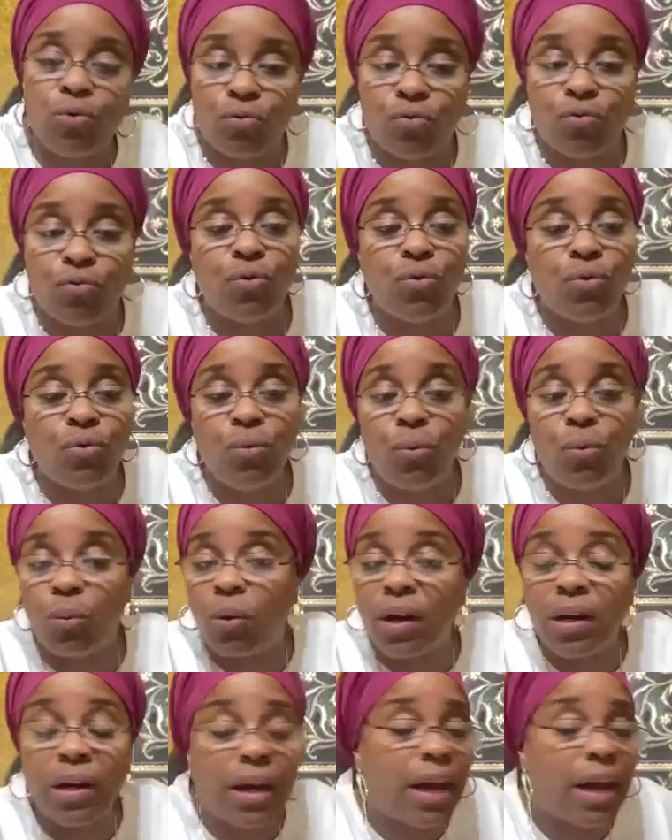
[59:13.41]
through
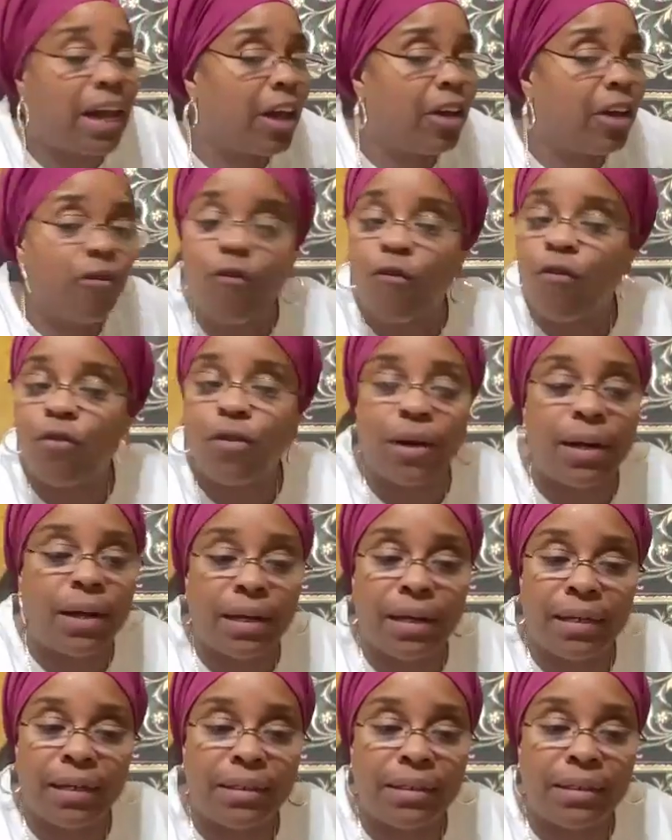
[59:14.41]
whatever it
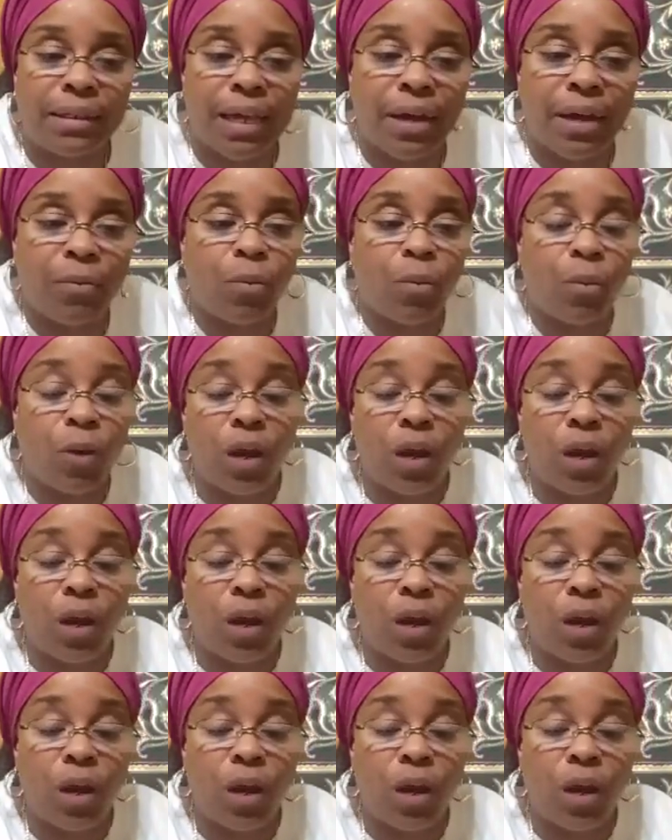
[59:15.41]
is,